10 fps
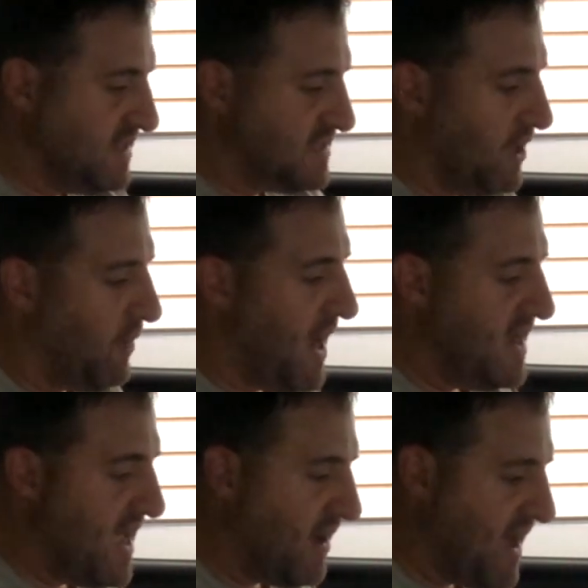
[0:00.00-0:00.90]
So
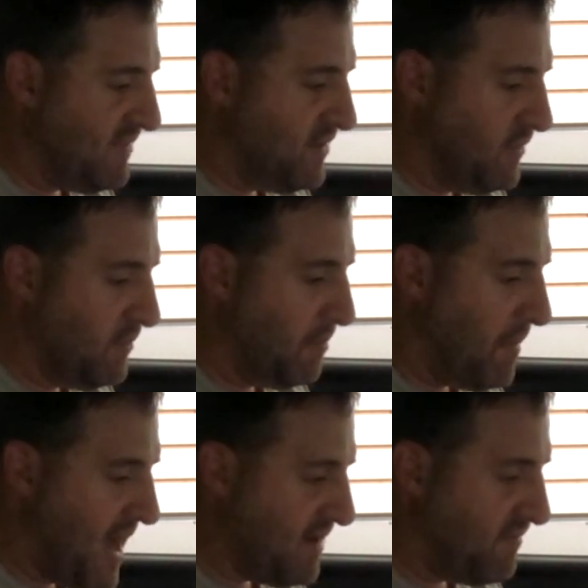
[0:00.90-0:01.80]
I now have to
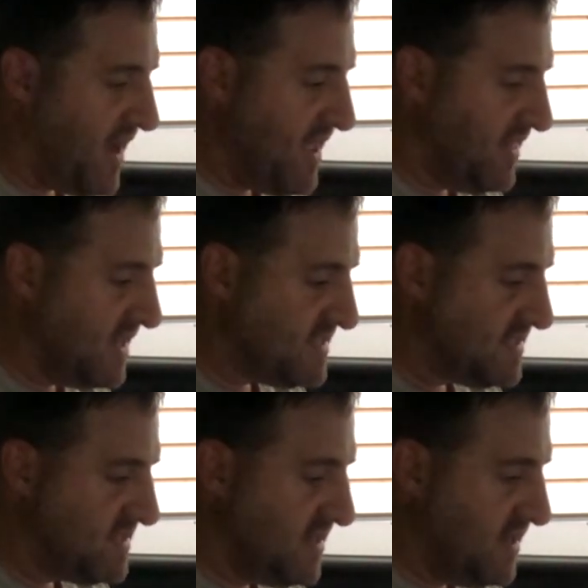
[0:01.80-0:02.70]
modify
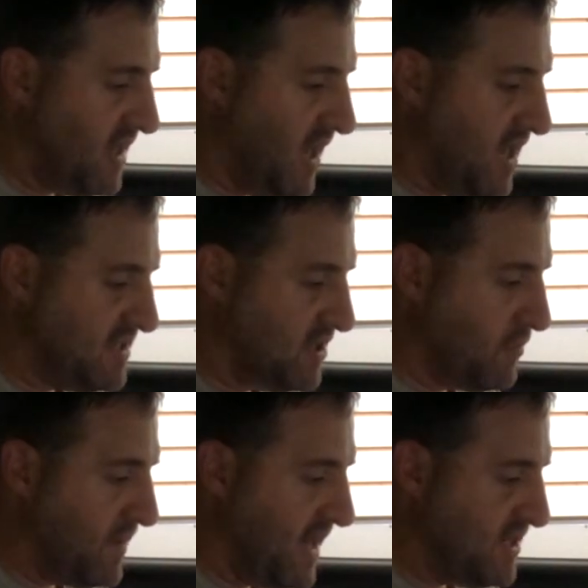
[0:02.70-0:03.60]
this to
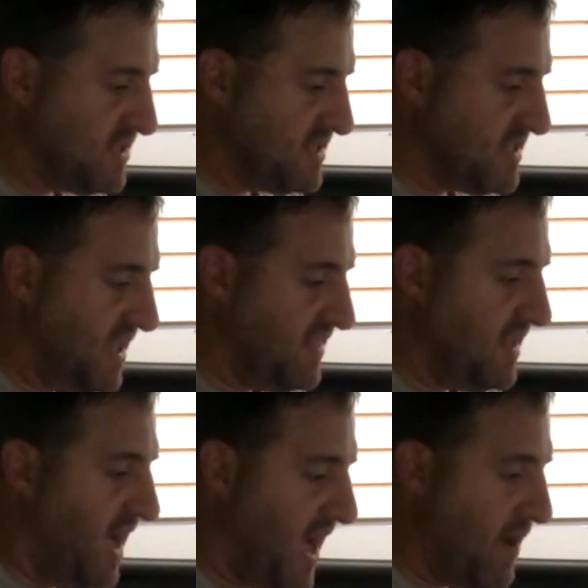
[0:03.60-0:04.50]
the ranges
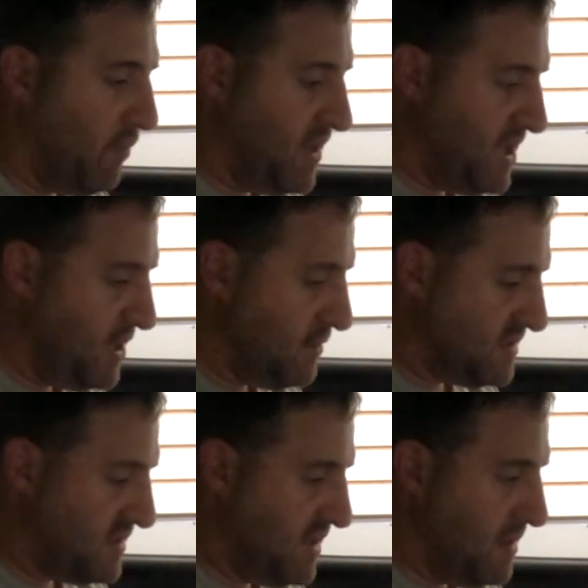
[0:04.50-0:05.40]
that I want to use,